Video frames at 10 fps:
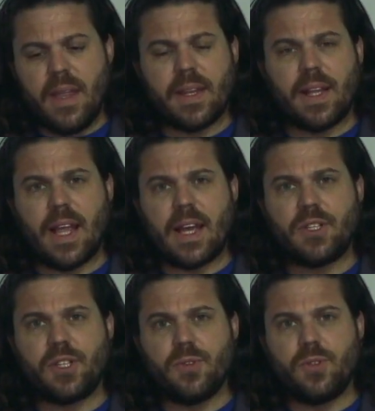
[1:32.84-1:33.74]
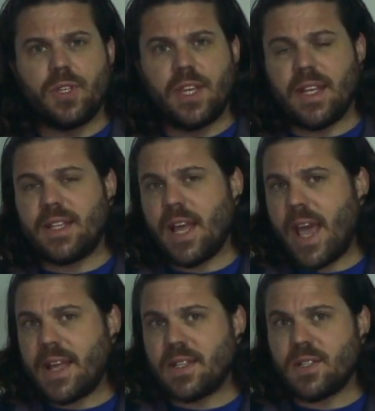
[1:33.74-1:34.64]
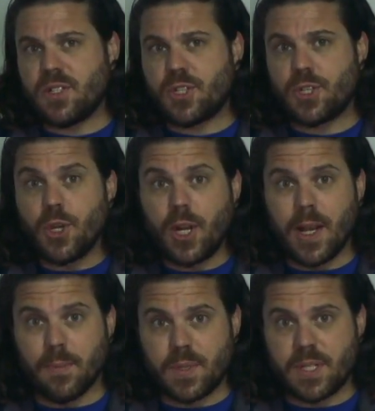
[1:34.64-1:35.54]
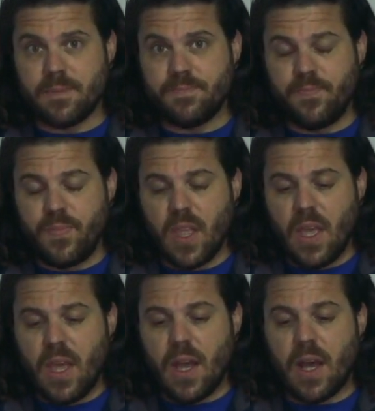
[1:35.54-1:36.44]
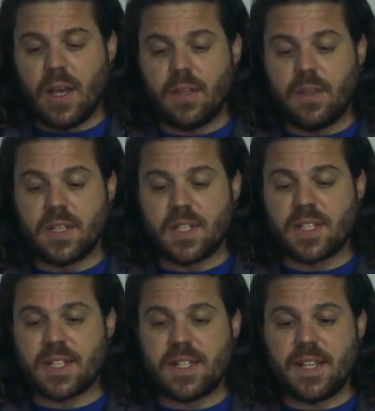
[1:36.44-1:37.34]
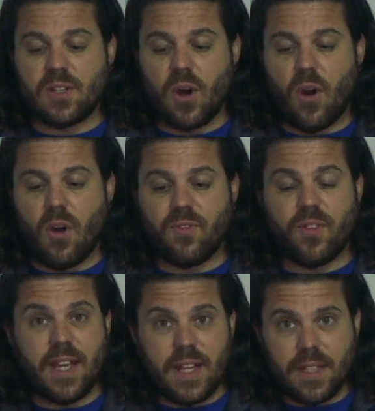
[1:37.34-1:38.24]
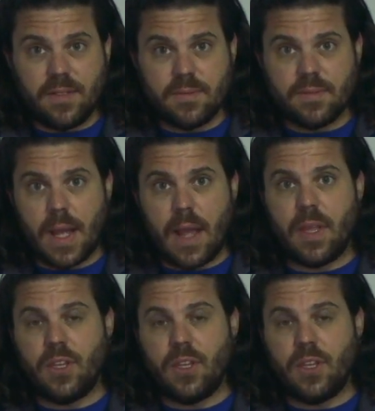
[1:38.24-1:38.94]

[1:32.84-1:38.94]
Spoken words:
that allows you to get at circlips. This is a set of inner, and